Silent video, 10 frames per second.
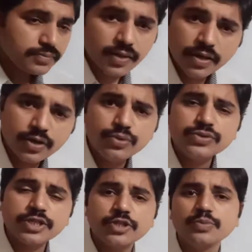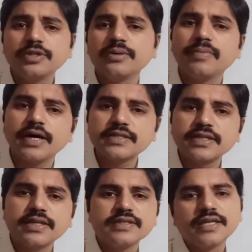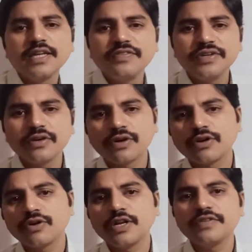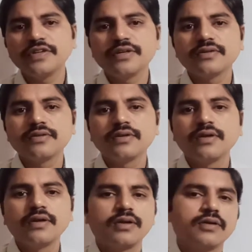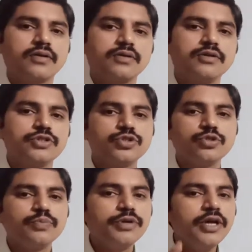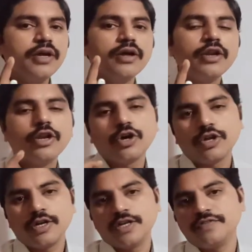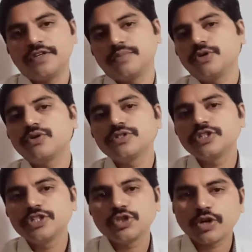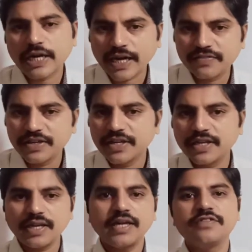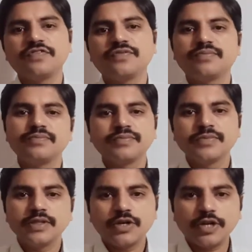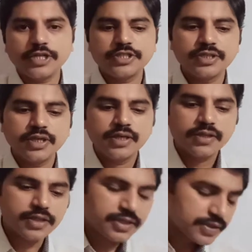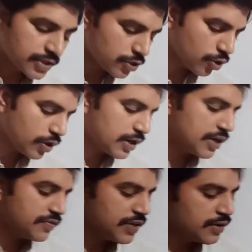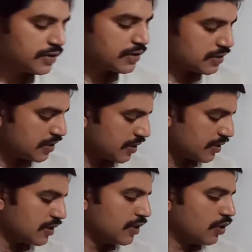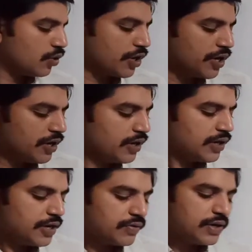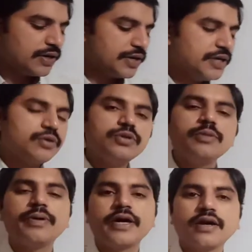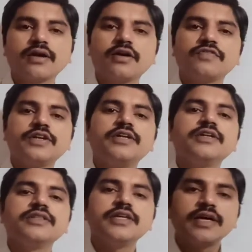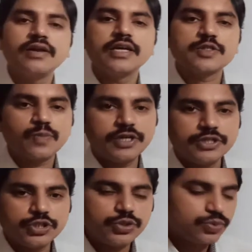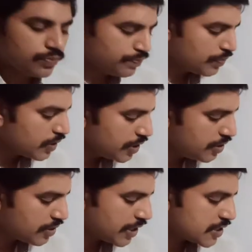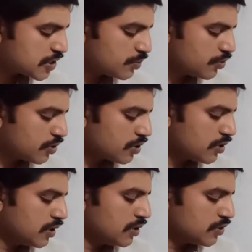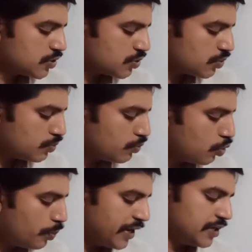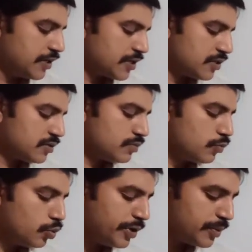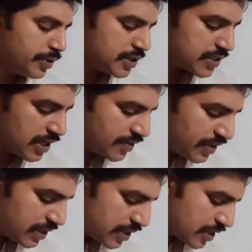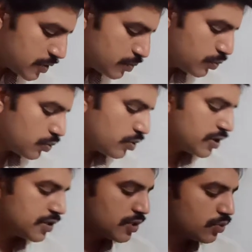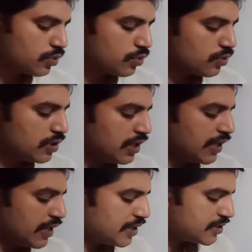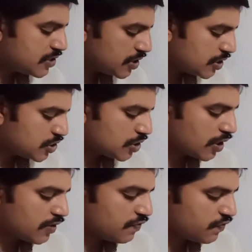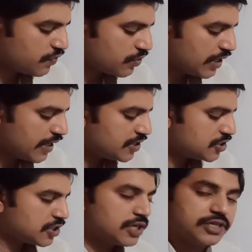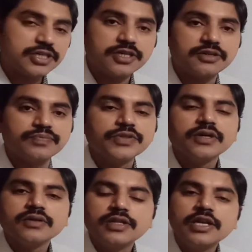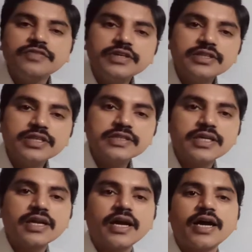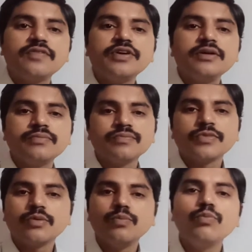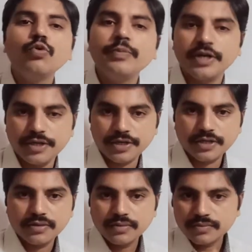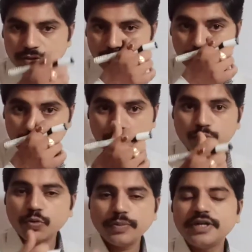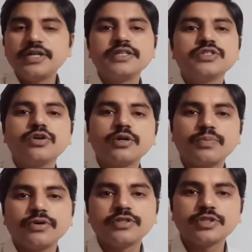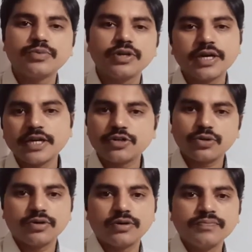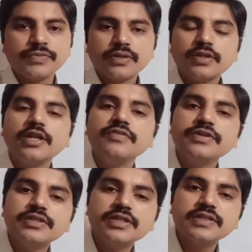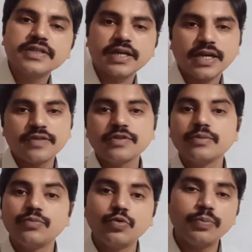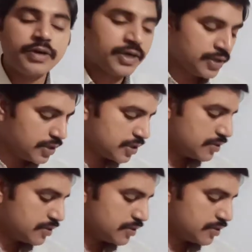Now you say to me, the basket is a living or non-living? It should be non-living, because it is not having any life. Correct? That is a non-living thing. Okay, now I'll read out the paragraph and then I'll explain to you in your textbook. So movement. Movement means living things move on their own in search of food and shelter. The living things are having movement. So without movement it is not possible. Correct or not? The living things are having movement.